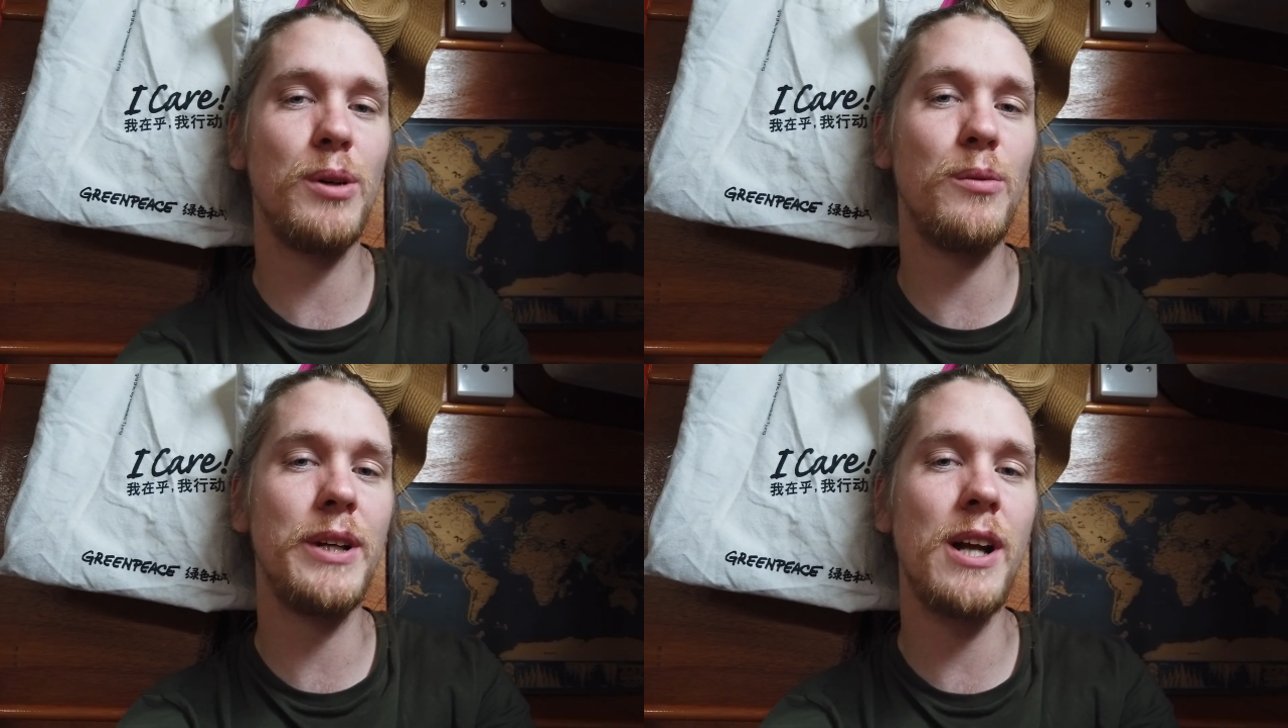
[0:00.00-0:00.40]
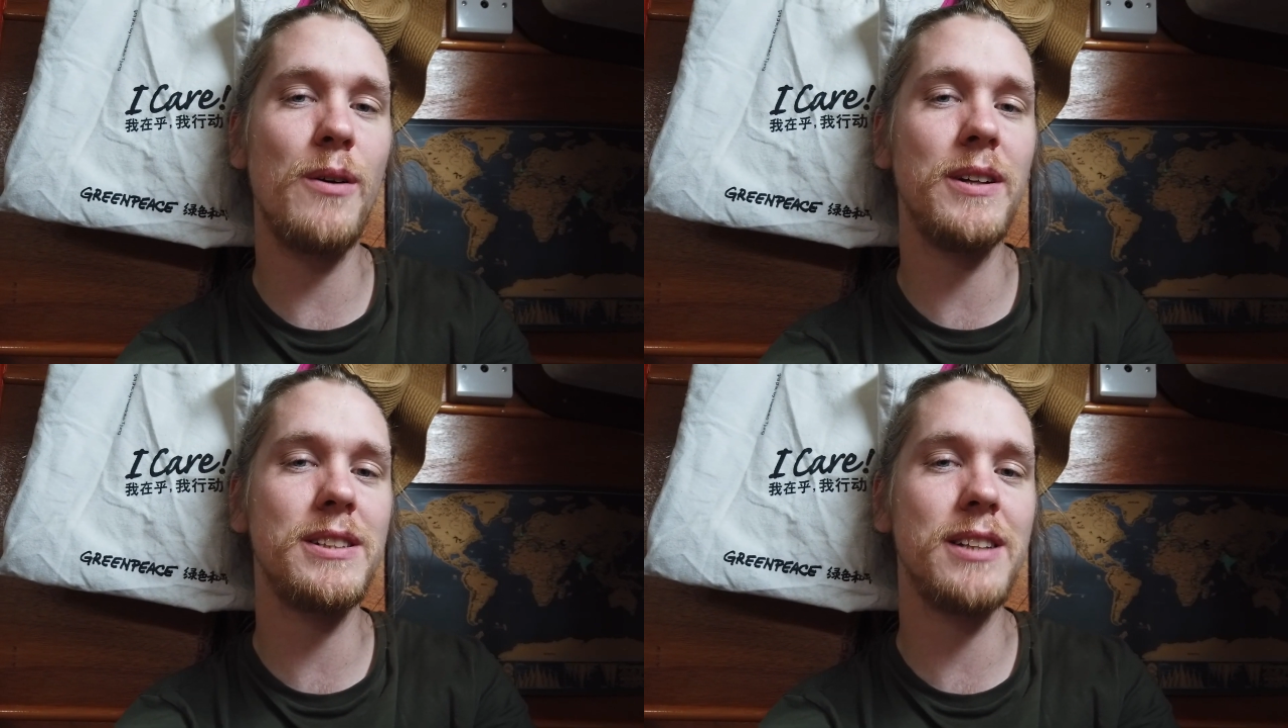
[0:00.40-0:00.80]
But we
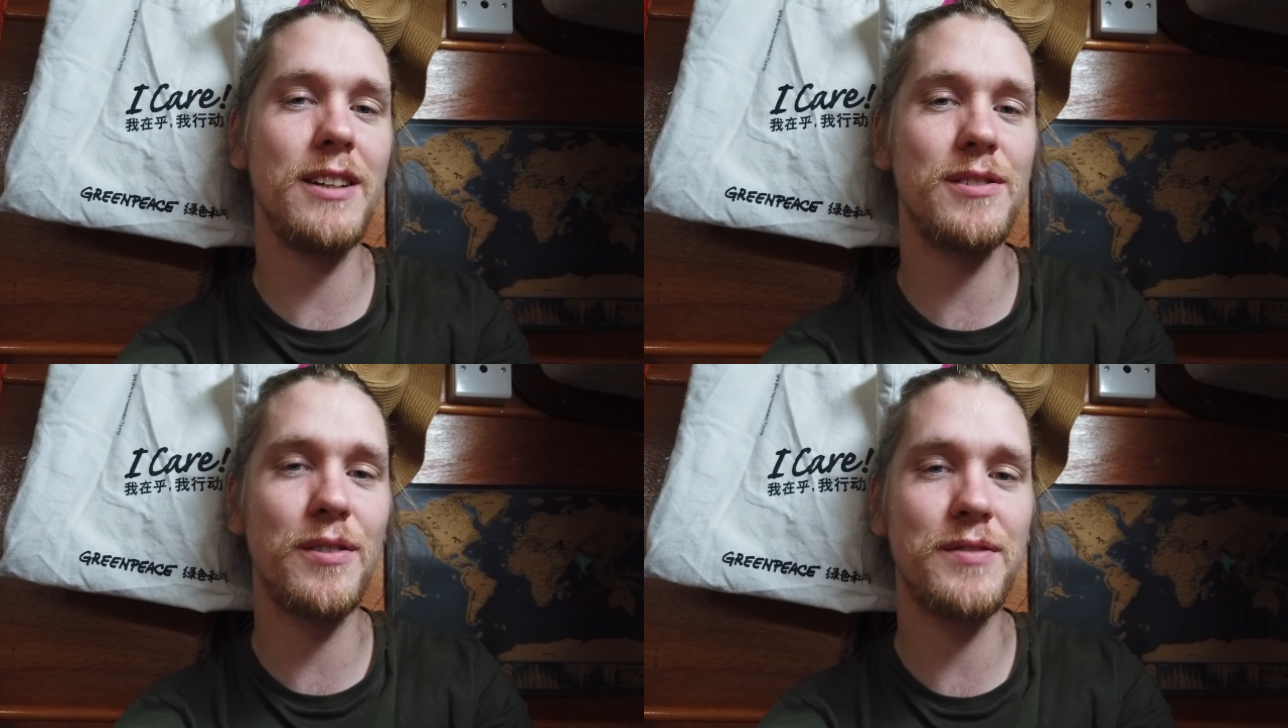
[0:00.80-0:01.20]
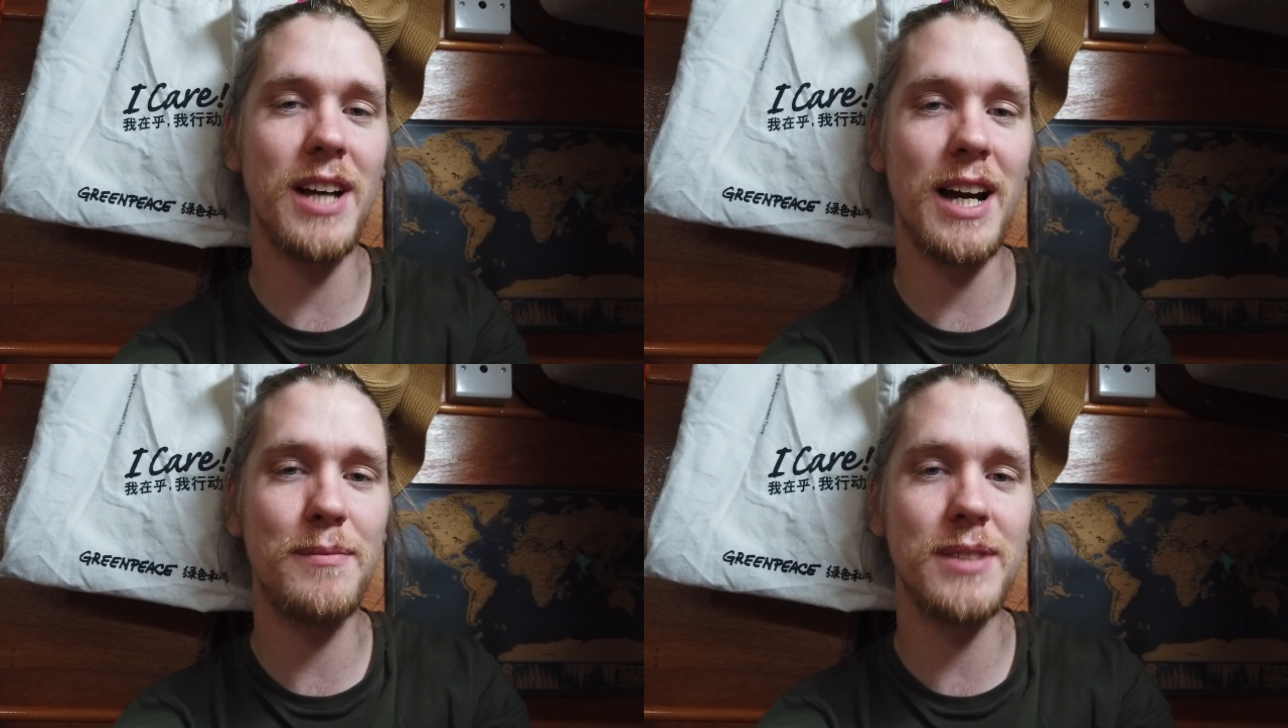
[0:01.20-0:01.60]
know it's tough
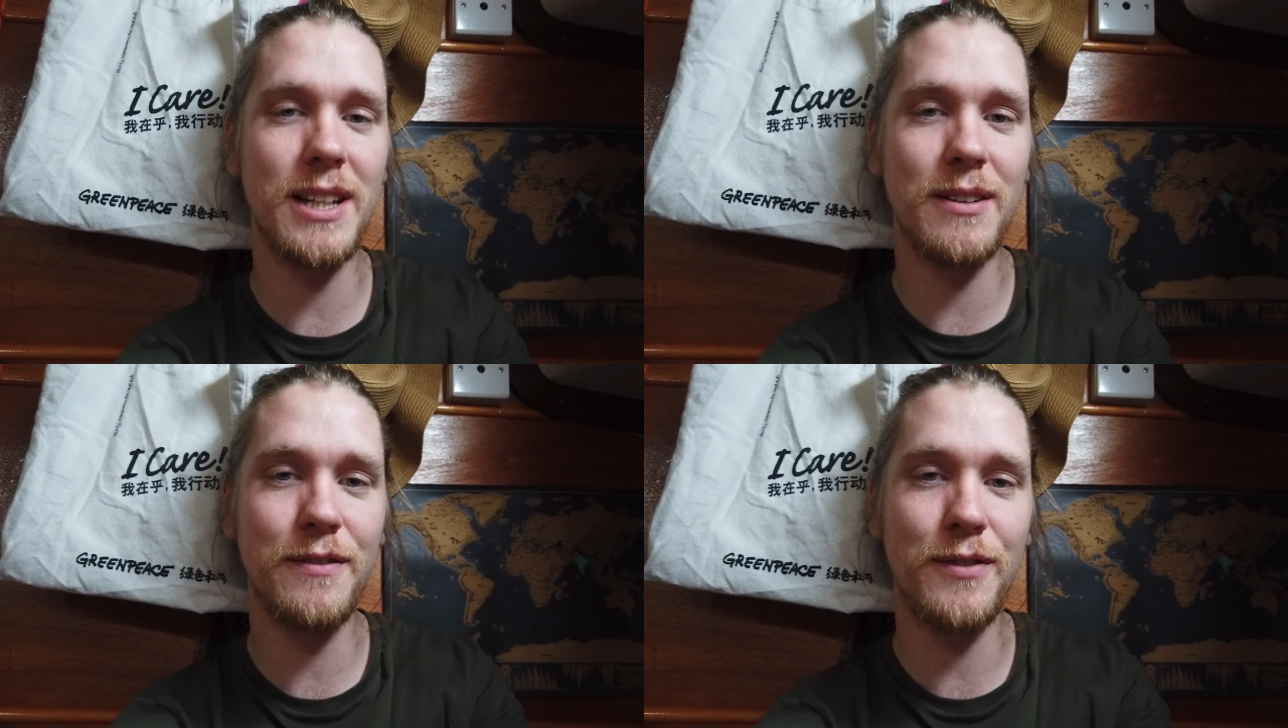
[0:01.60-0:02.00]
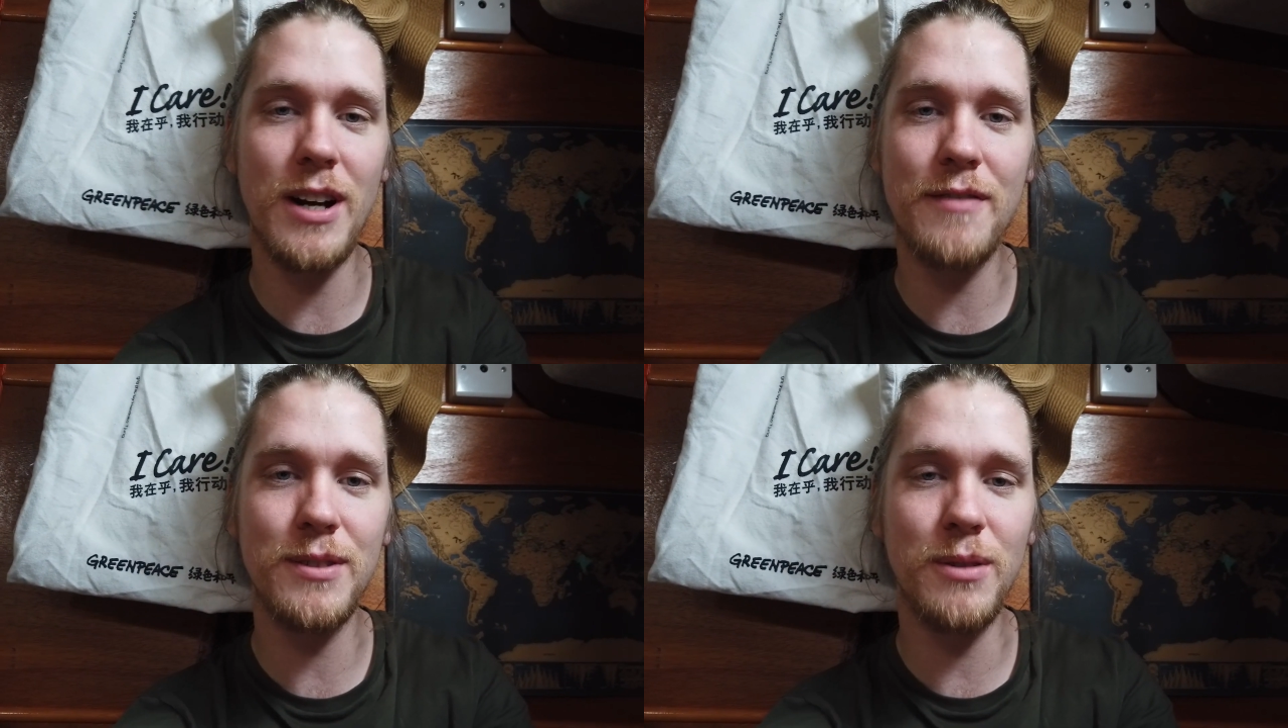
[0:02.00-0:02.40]
times and
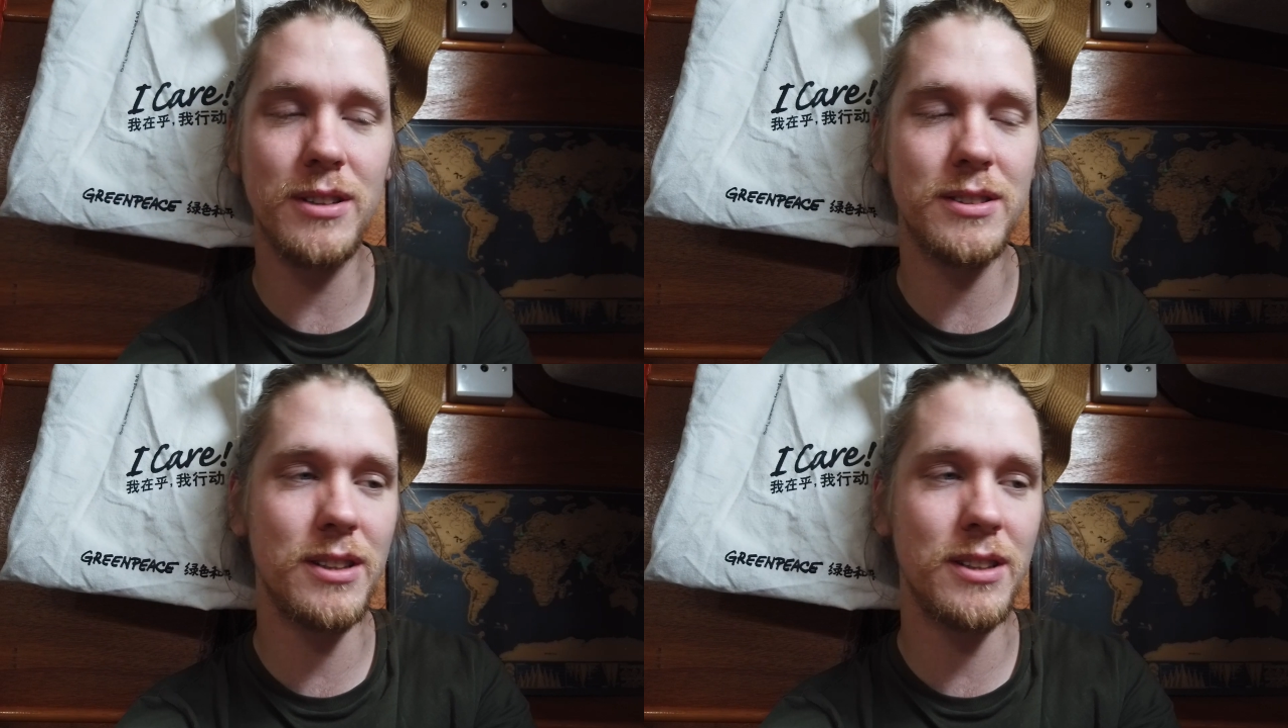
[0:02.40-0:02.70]
for everyone,